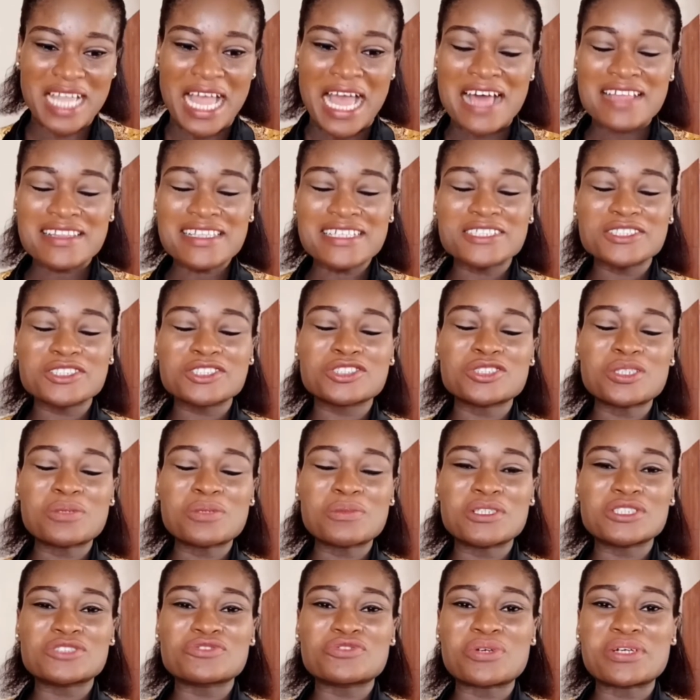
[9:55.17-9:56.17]
Thank you so
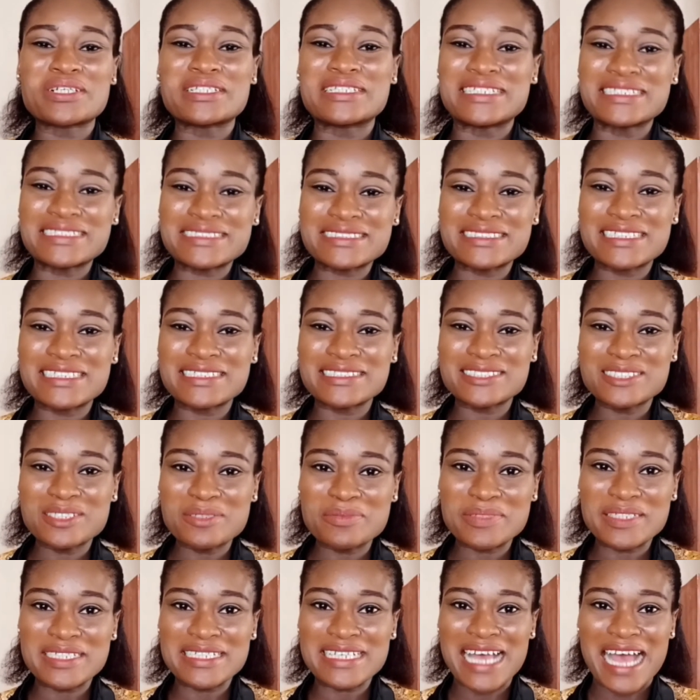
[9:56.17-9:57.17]
much for listening to
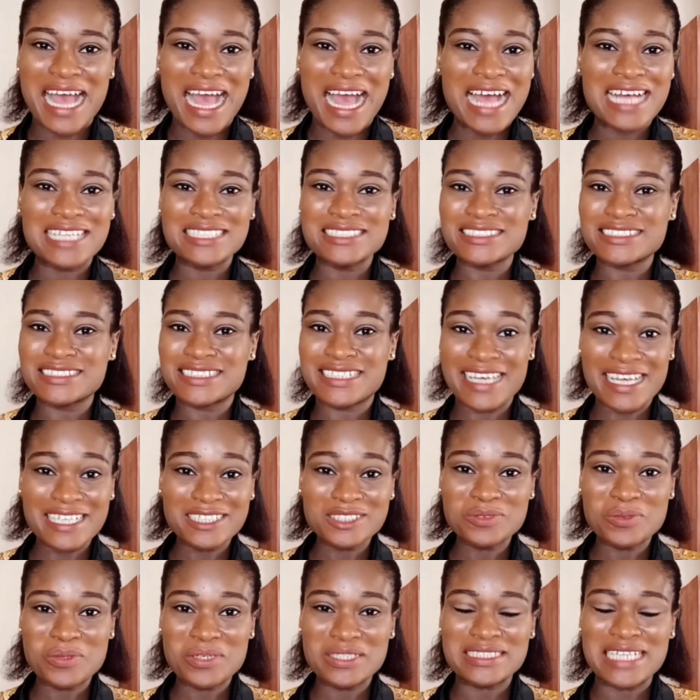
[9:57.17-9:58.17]
me. And guess
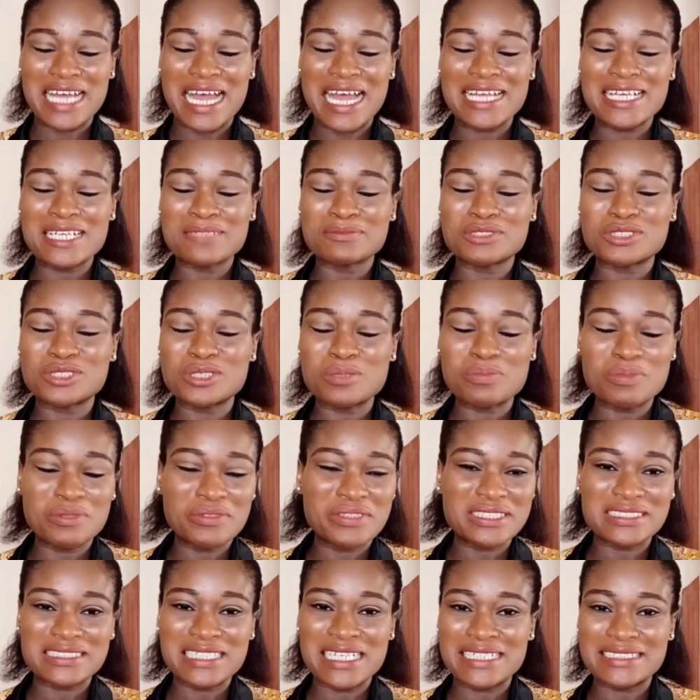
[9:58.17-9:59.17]
what? I am super
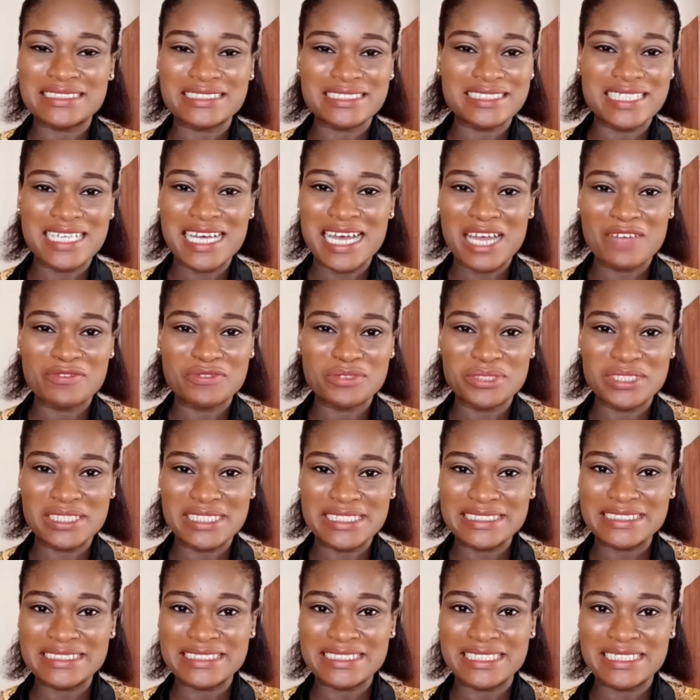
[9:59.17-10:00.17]
excited to have you
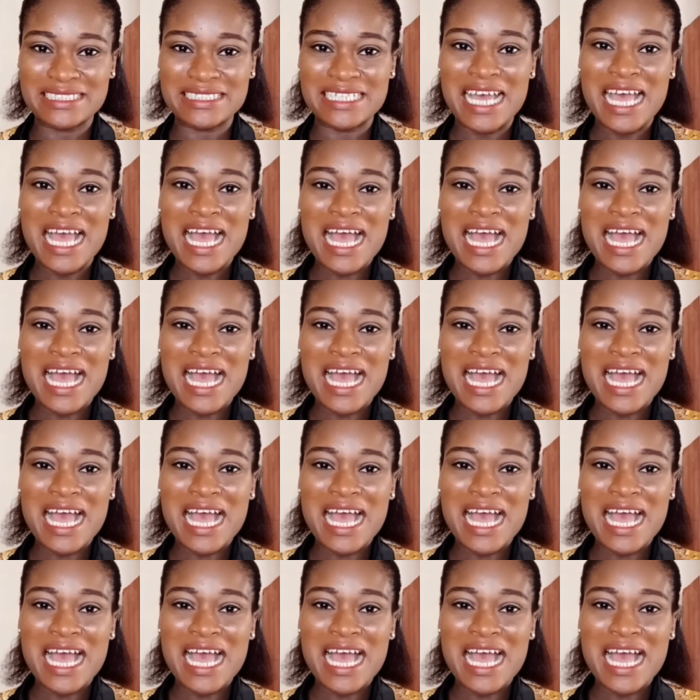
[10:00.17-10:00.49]
listen.